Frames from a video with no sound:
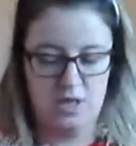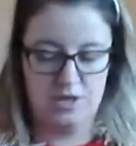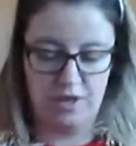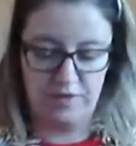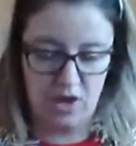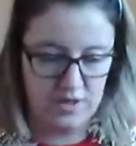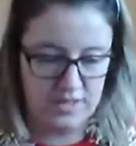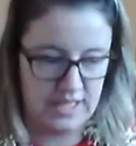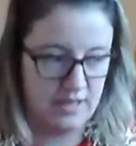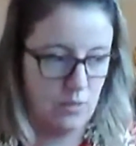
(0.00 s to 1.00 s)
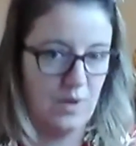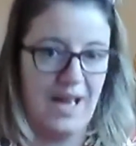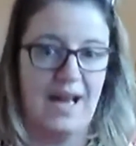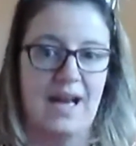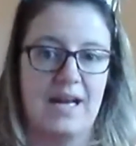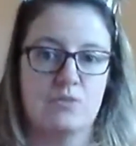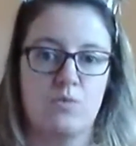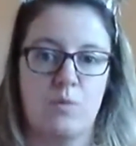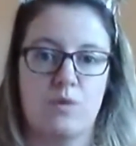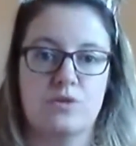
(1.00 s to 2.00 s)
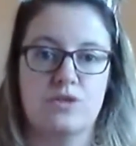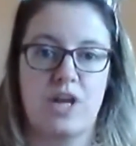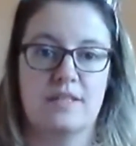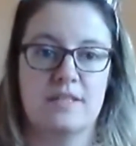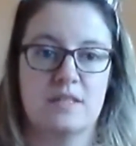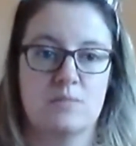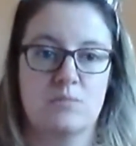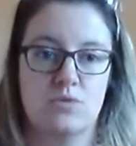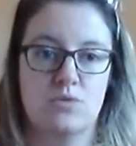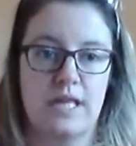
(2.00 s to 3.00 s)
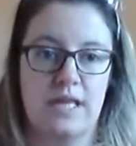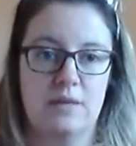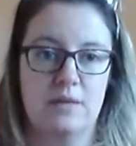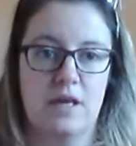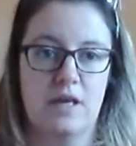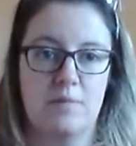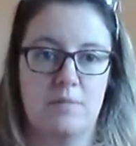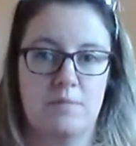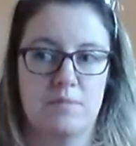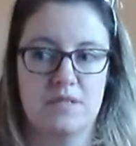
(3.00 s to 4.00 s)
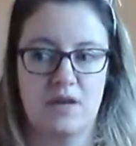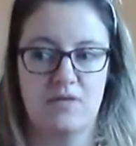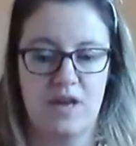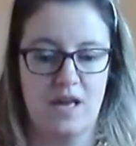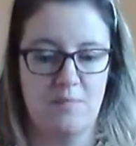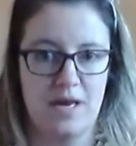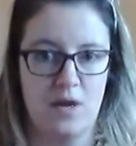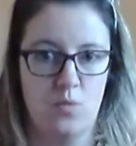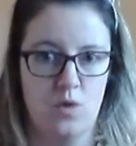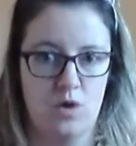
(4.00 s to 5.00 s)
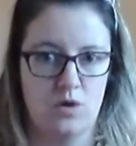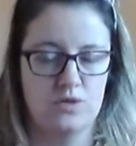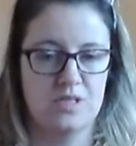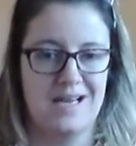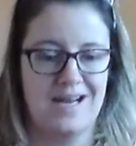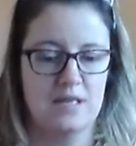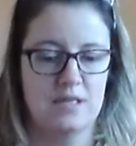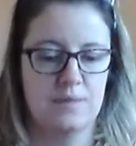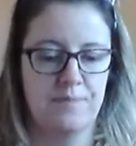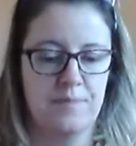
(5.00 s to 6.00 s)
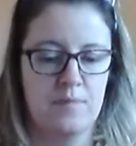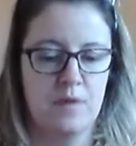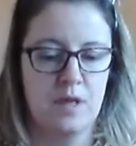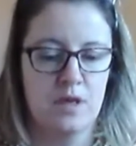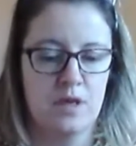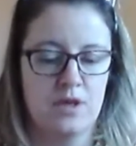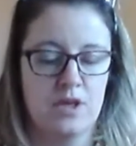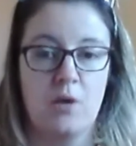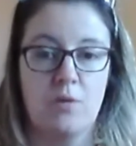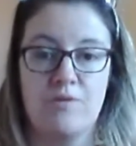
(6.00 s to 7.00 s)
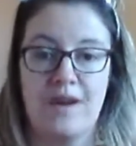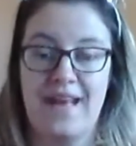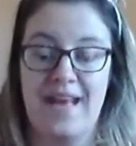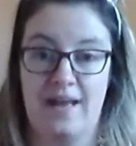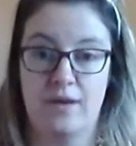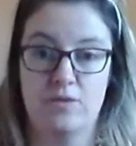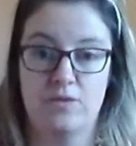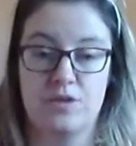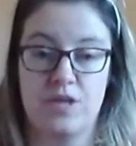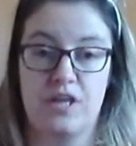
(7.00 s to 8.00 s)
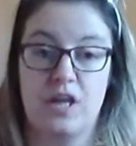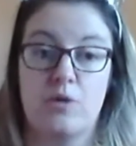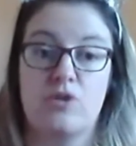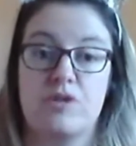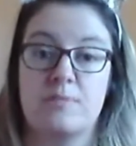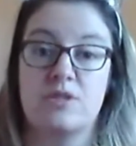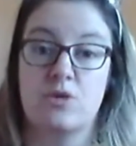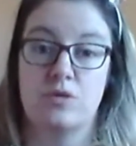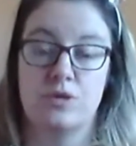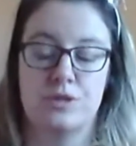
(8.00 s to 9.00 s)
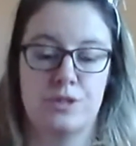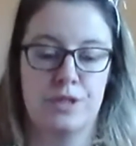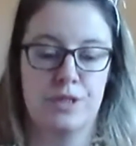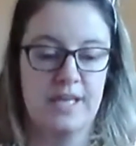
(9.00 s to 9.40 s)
So the idea that we had when we were chatting this morning, myself and Emma, was that you go around the house and you go on a Christmas hunt.